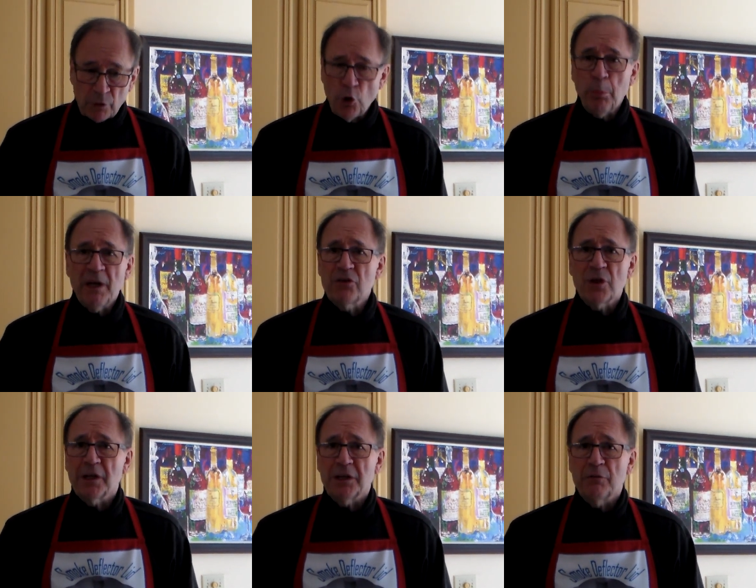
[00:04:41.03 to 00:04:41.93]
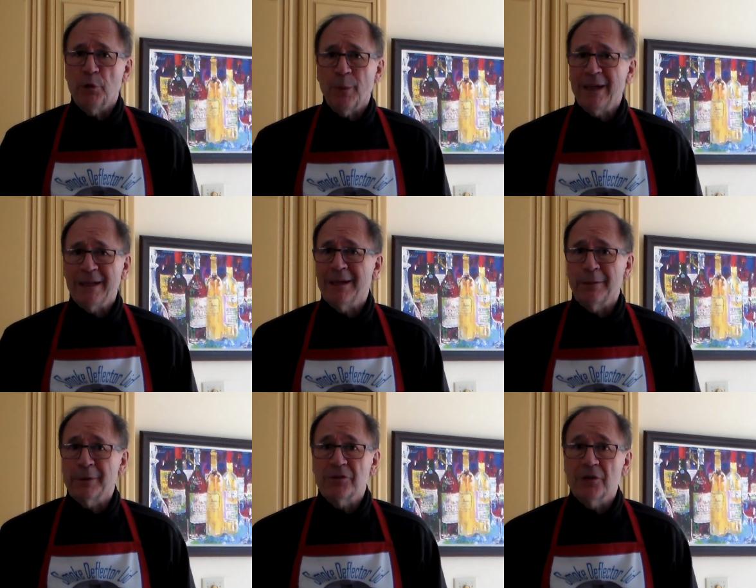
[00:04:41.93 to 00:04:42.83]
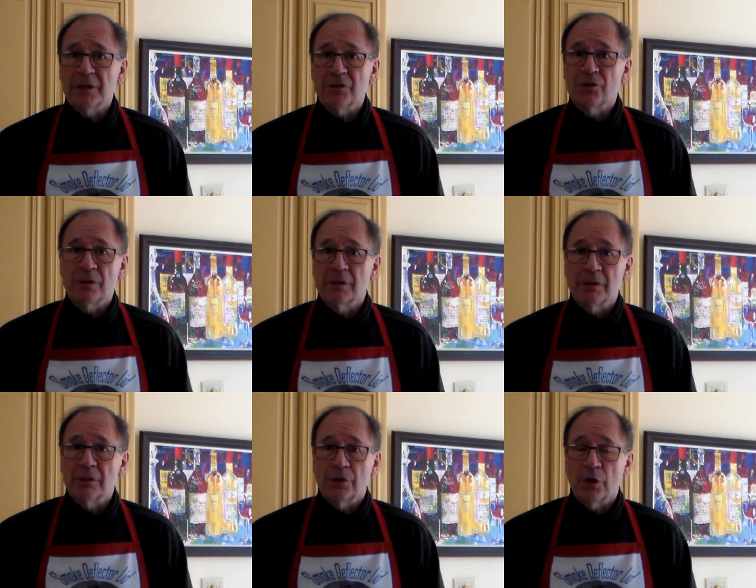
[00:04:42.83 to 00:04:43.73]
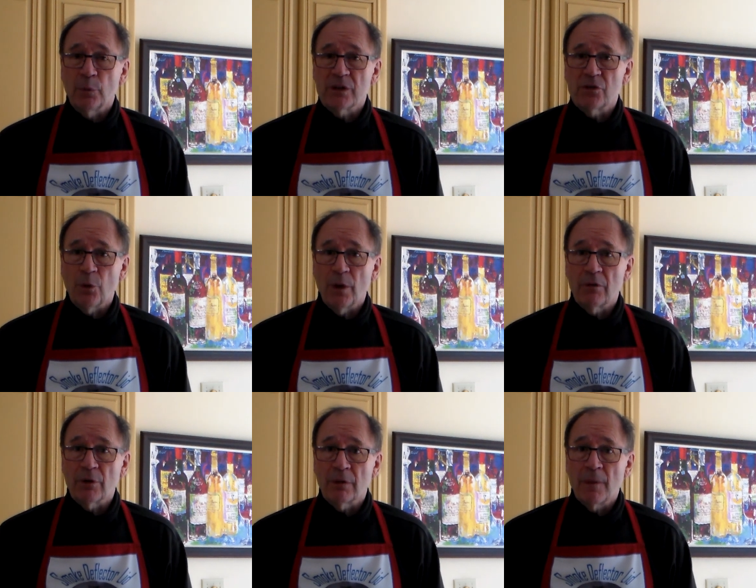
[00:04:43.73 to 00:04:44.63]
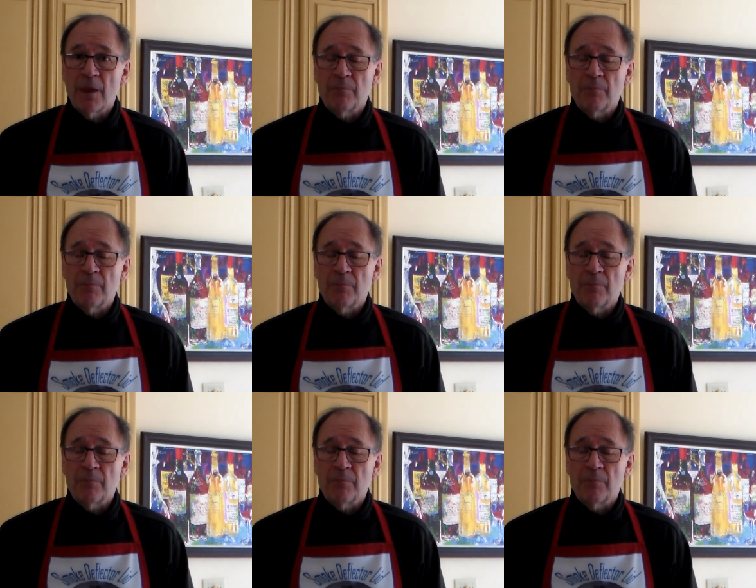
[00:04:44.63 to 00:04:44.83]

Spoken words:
nobody's going to give you any guarantees, whatsoever.